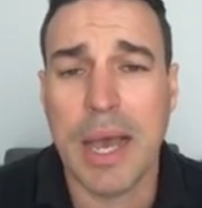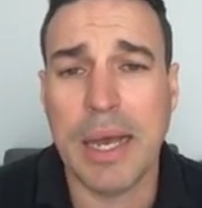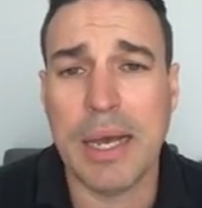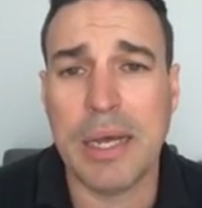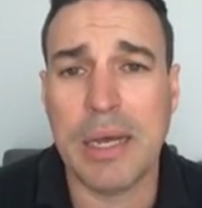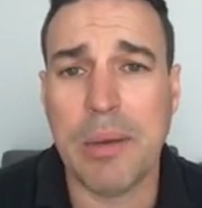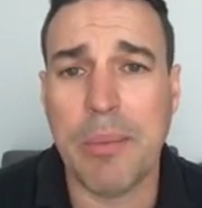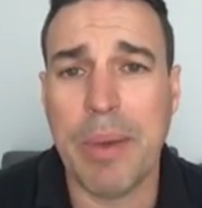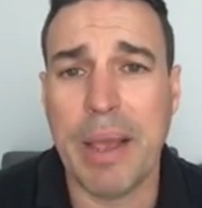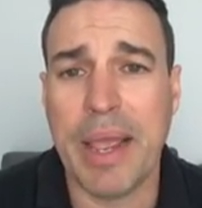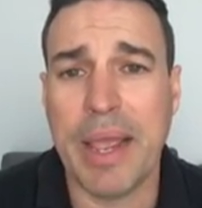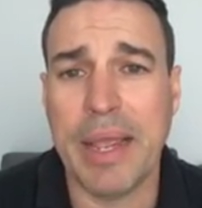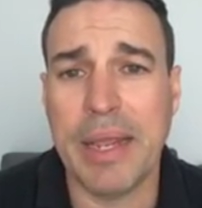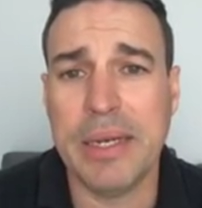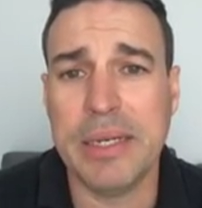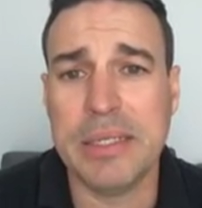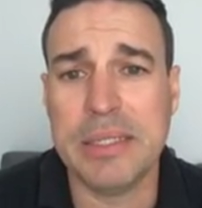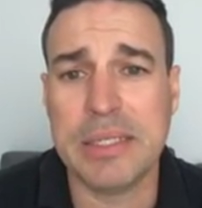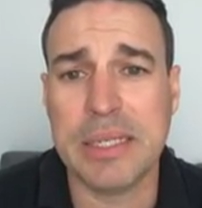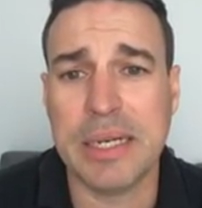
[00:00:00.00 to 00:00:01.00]

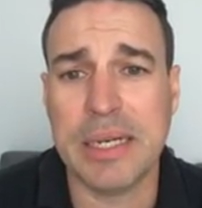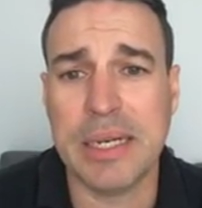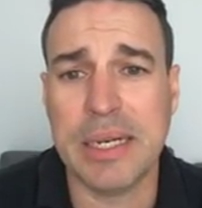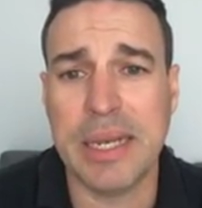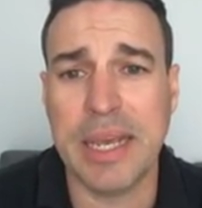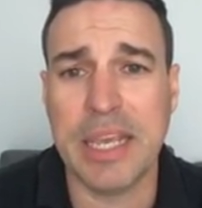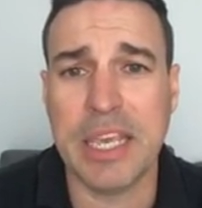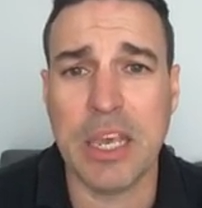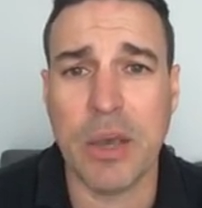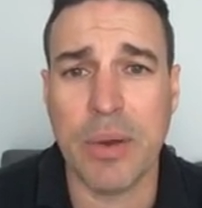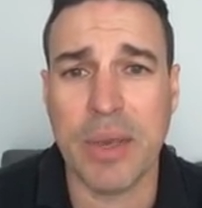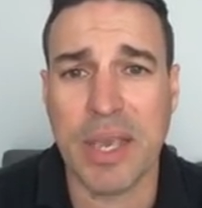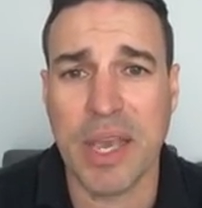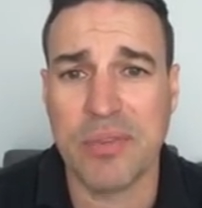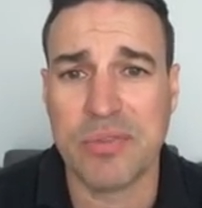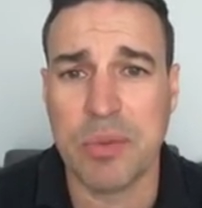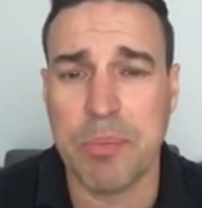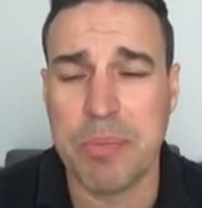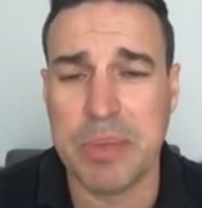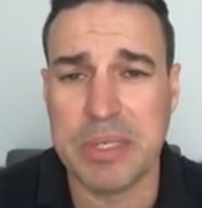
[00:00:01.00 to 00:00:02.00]
And going
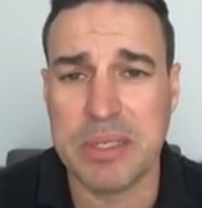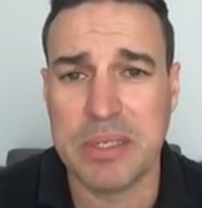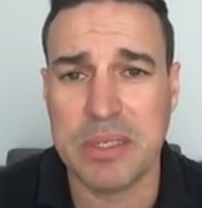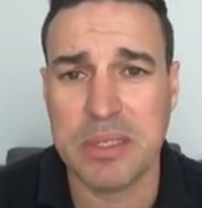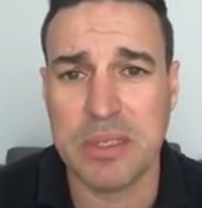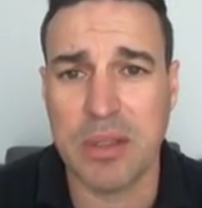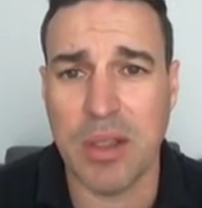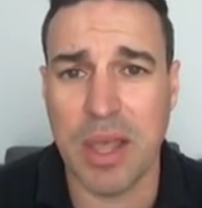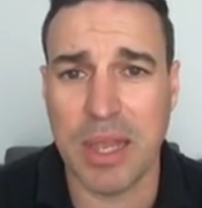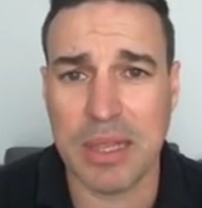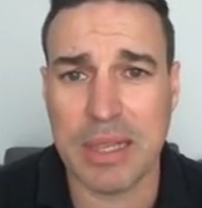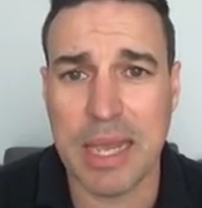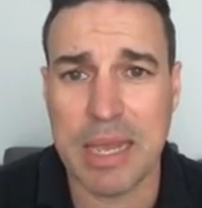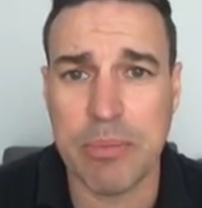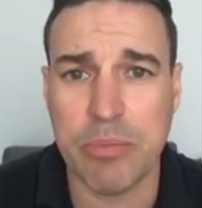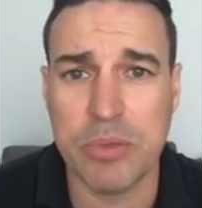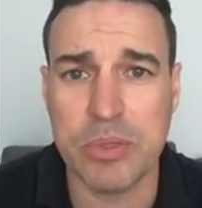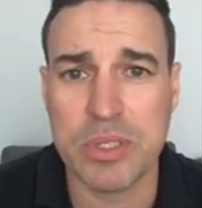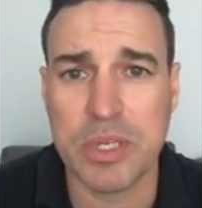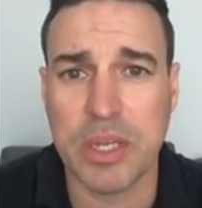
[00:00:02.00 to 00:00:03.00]
after business like
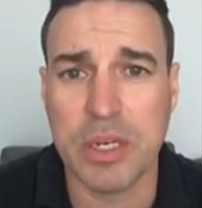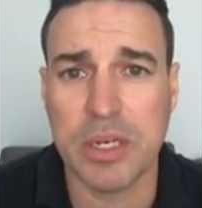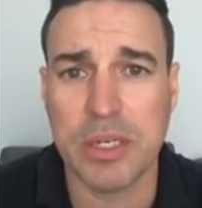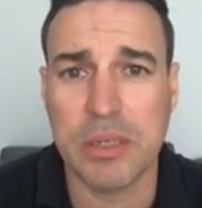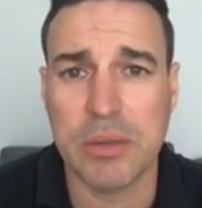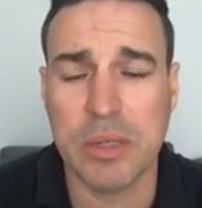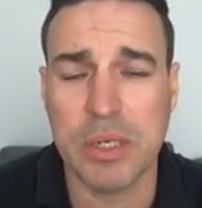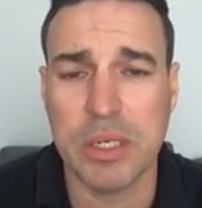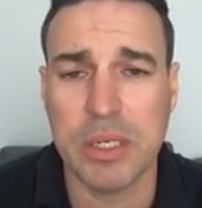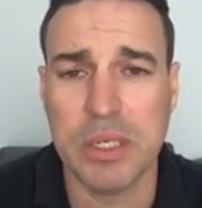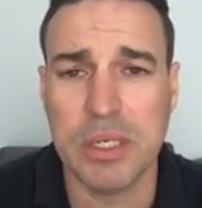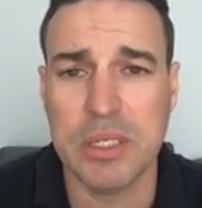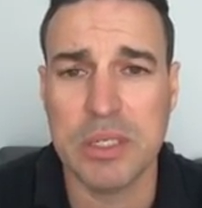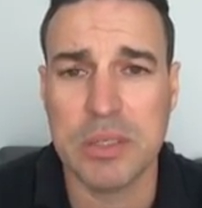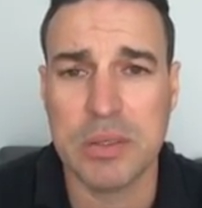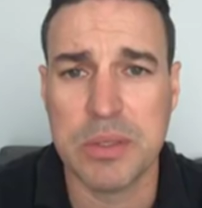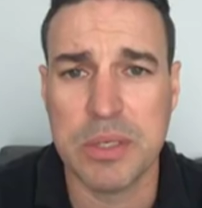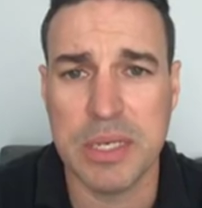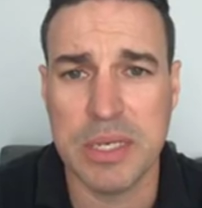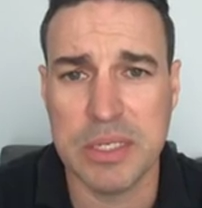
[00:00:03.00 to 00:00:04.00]
Labor is
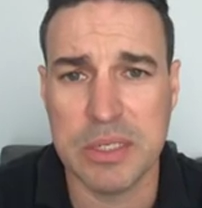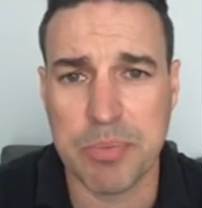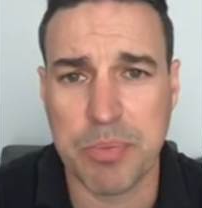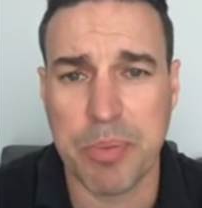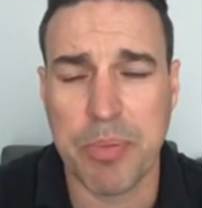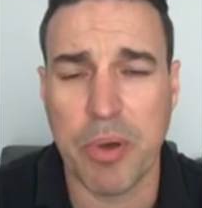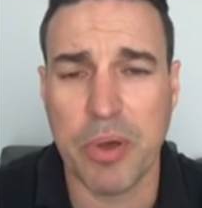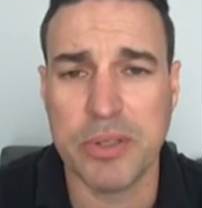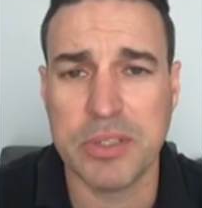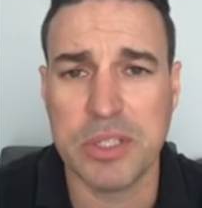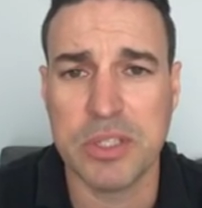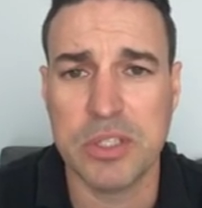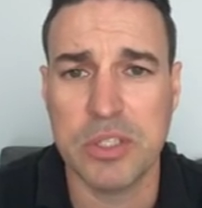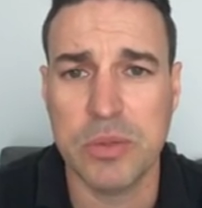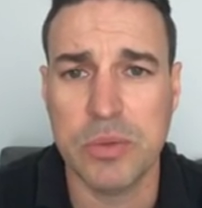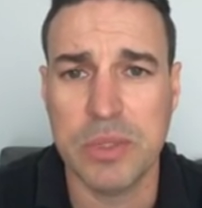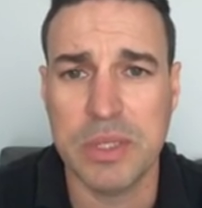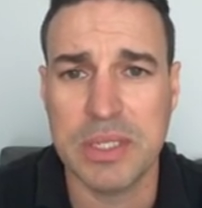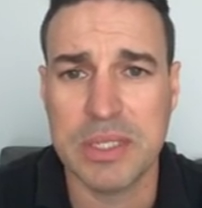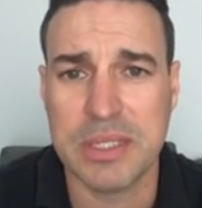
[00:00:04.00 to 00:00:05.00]
proposing to
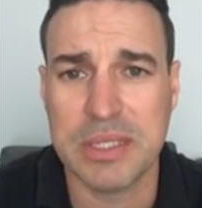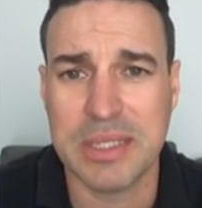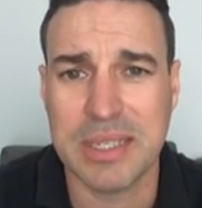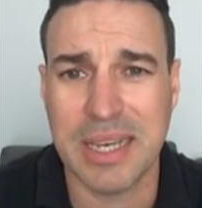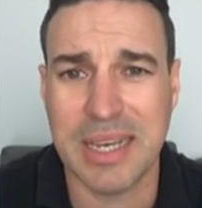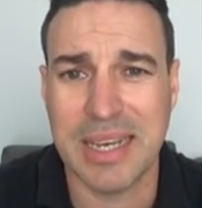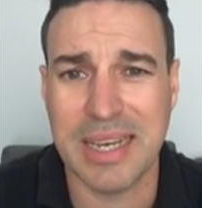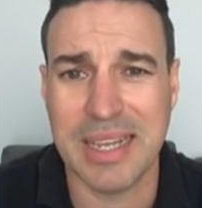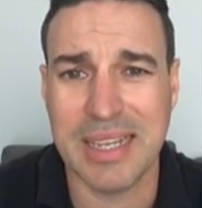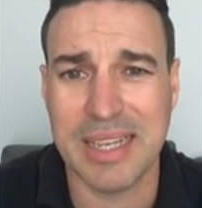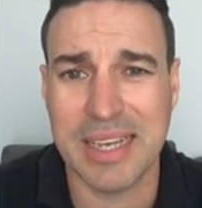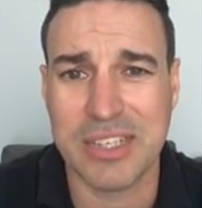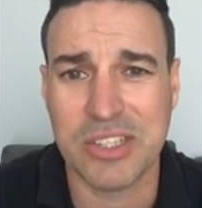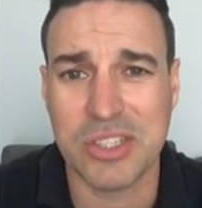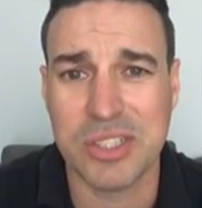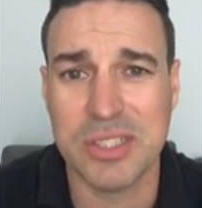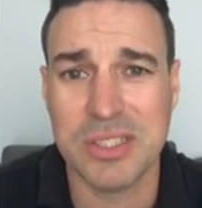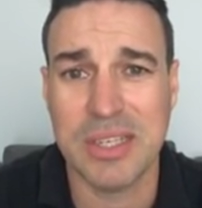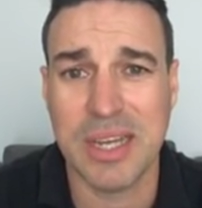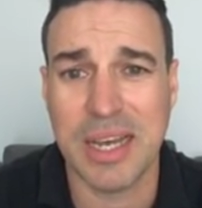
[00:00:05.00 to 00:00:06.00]
do in this
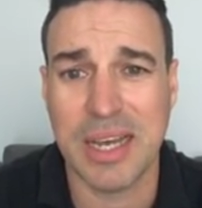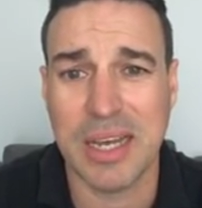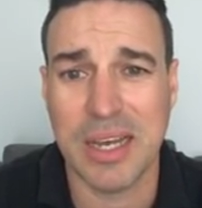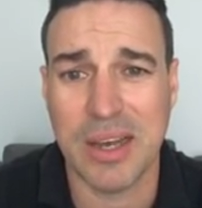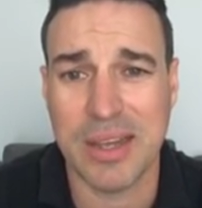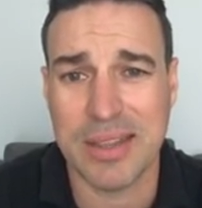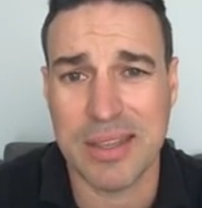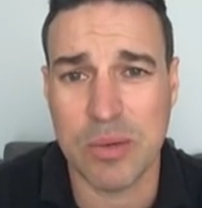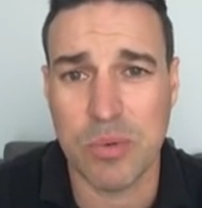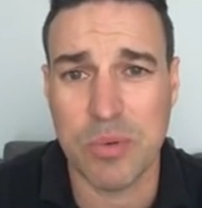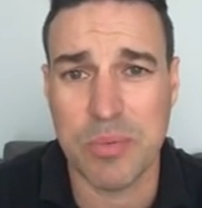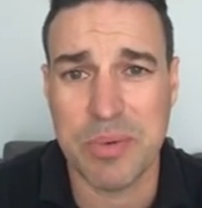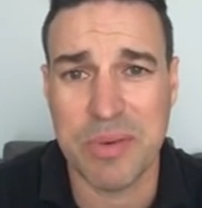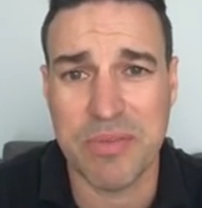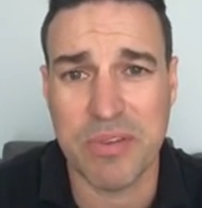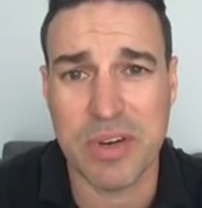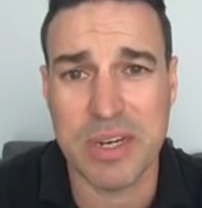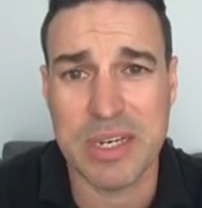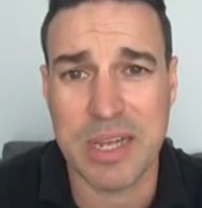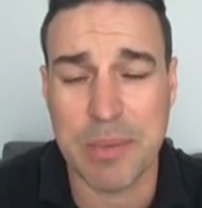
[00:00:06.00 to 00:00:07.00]
election, I think would be
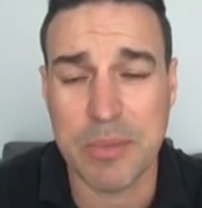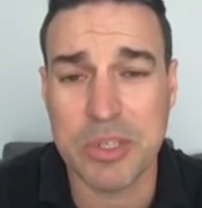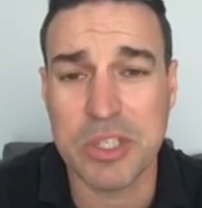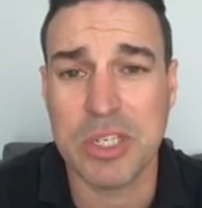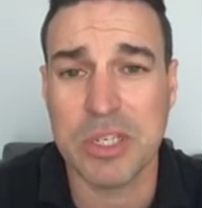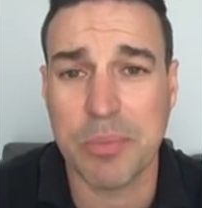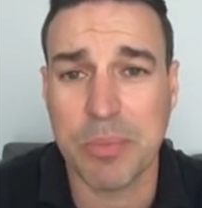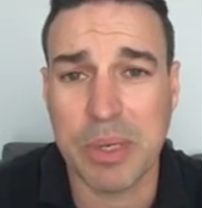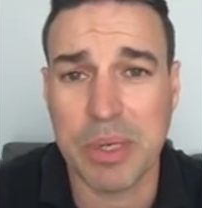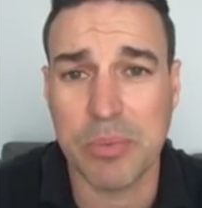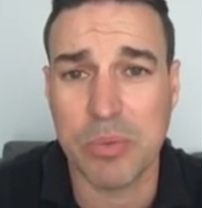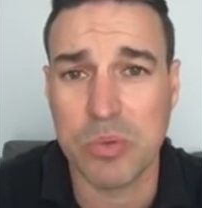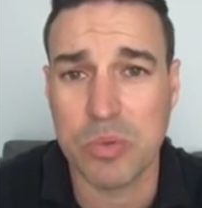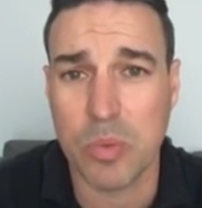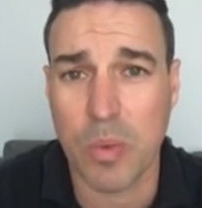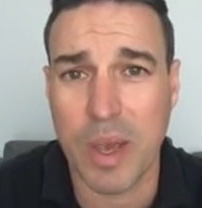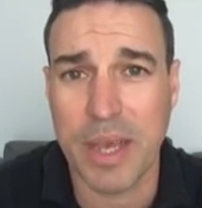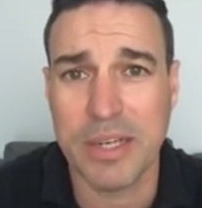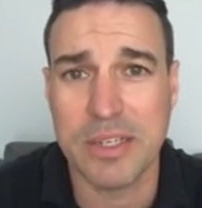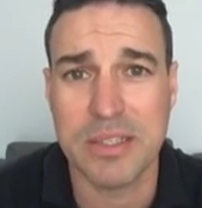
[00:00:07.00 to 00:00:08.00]
very damaging to
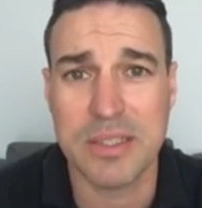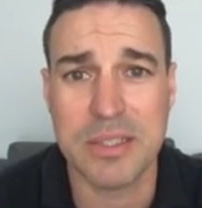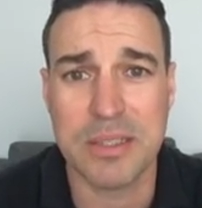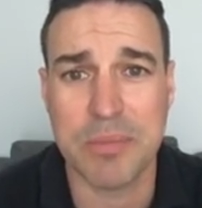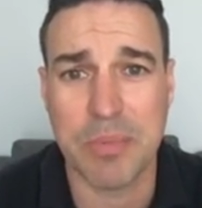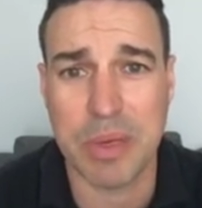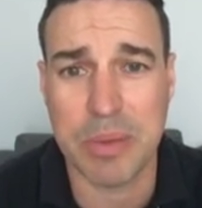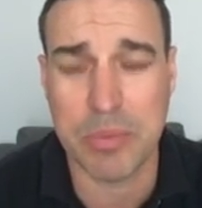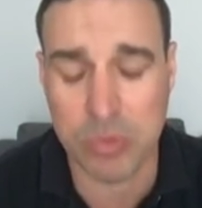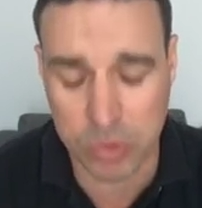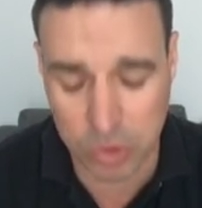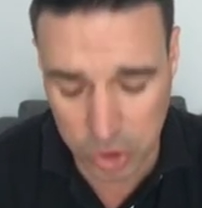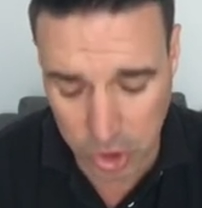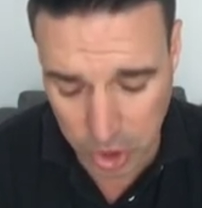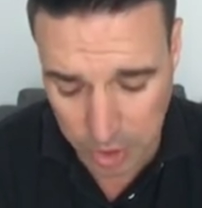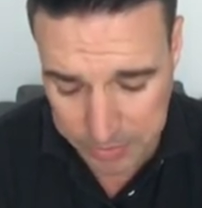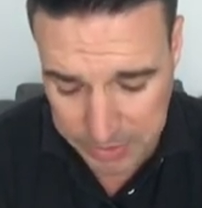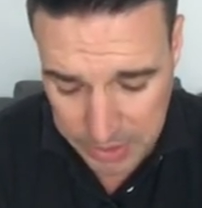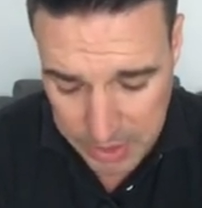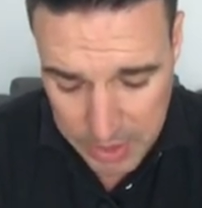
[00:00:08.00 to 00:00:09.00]
people's wages and people's
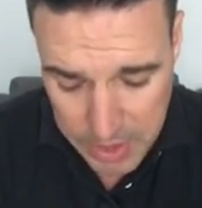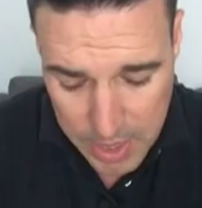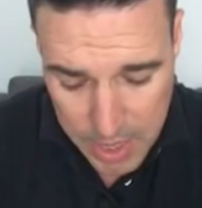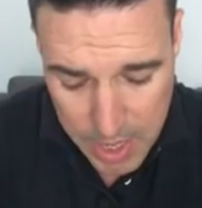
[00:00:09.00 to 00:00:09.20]
jobs.